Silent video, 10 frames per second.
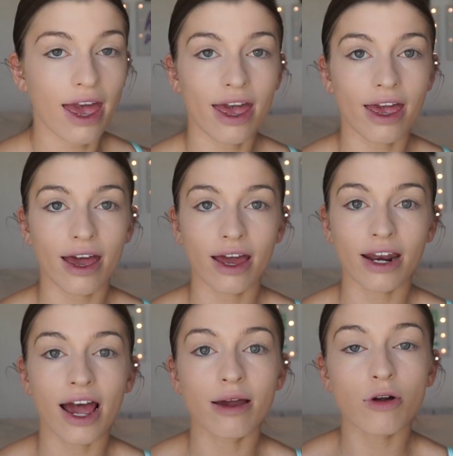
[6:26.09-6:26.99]
And
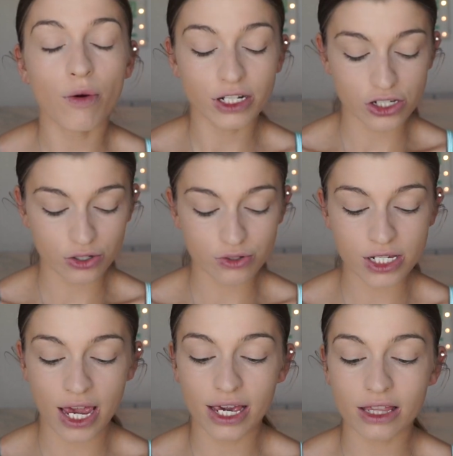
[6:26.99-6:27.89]
I am going to
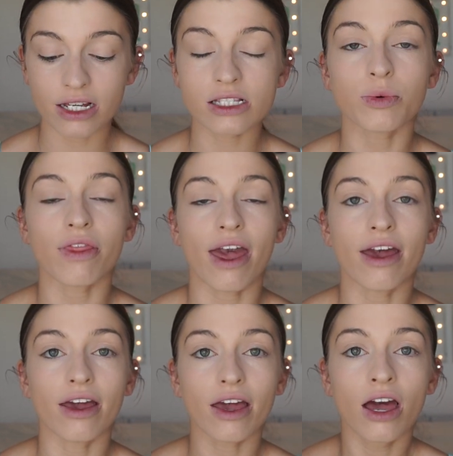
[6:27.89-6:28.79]
take this with
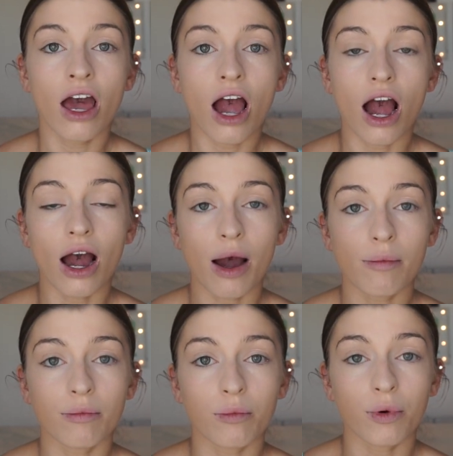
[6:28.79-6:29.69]
a
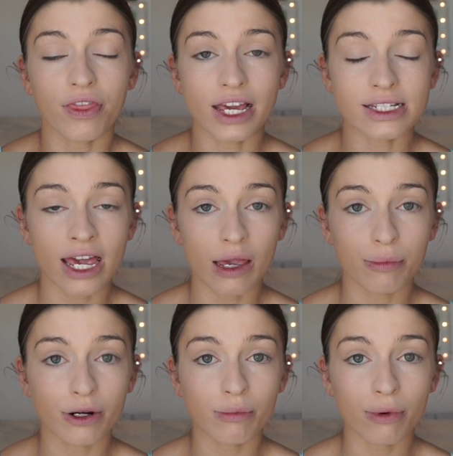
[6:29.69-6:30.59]

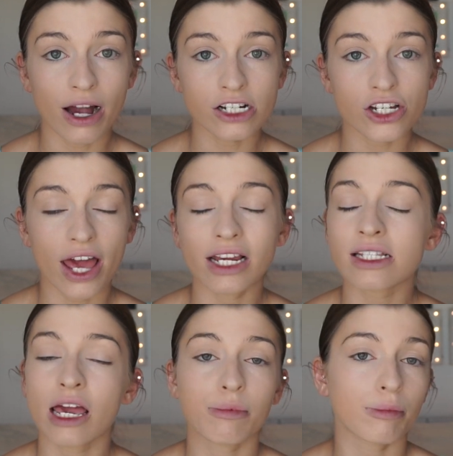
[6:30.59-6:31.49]
tapered brush. Any
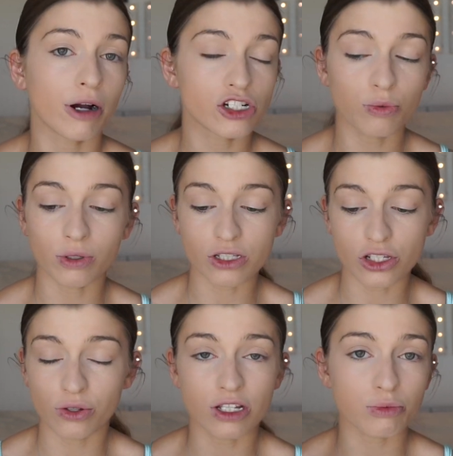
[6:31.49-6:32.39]
tapered brush will
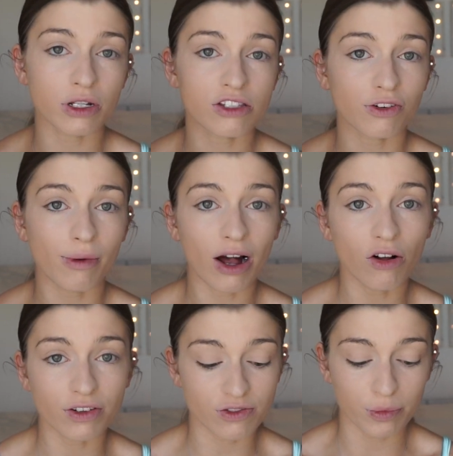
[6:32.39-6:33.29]
do. This one's from
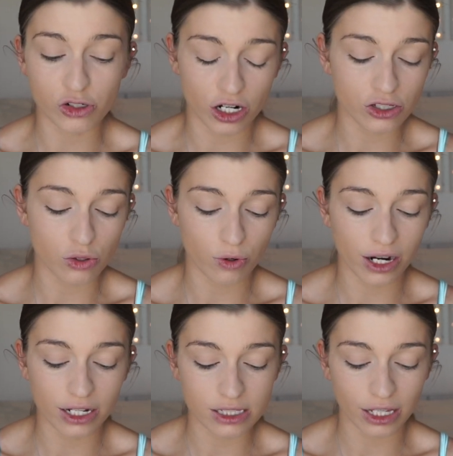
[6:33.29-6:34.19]
Elf. It's from the drugstore.
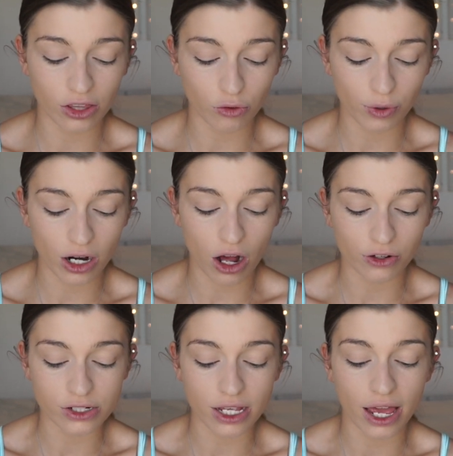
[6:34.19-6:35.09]
It's like
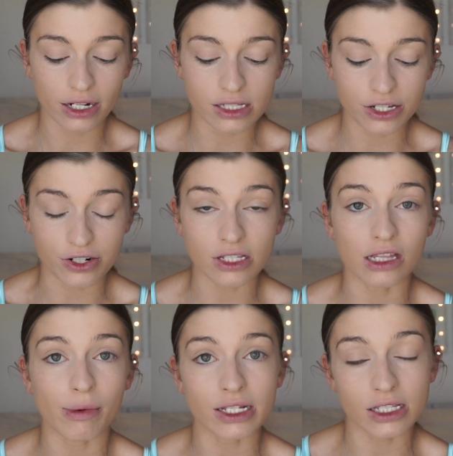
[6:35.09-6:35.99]
$3 and it's seriously
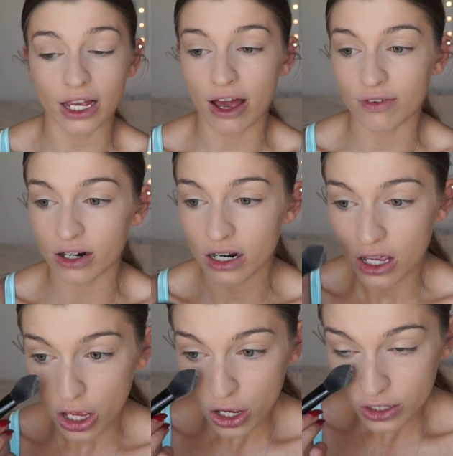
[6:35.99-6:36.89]
the best thing ever.
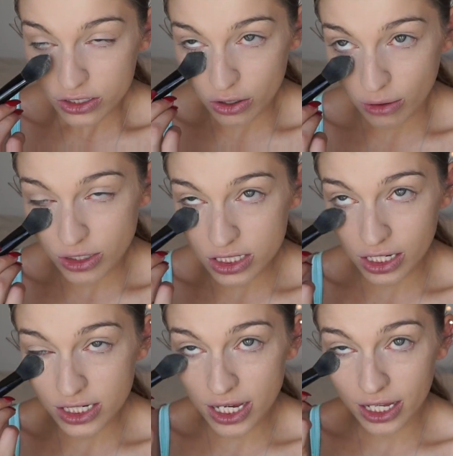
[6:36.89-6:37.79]
So I'm just
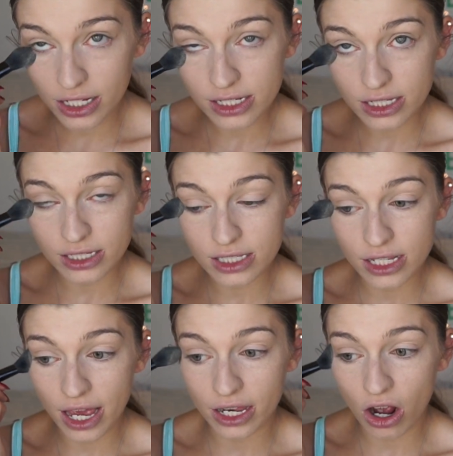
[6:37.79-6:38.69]
gonna take this and
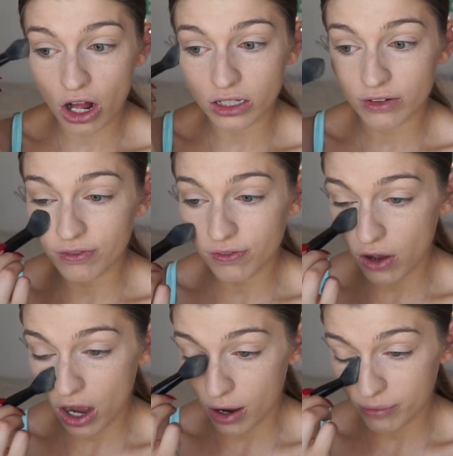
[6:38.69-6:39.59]
set all of
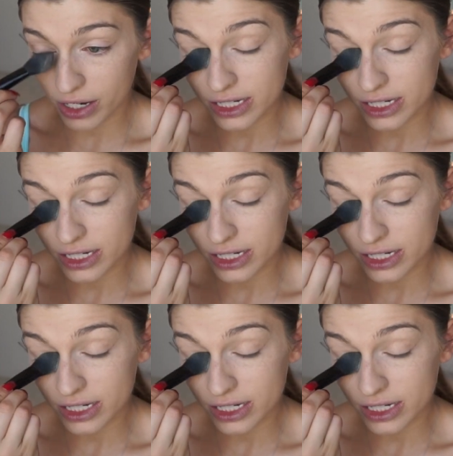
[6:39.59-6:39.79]
the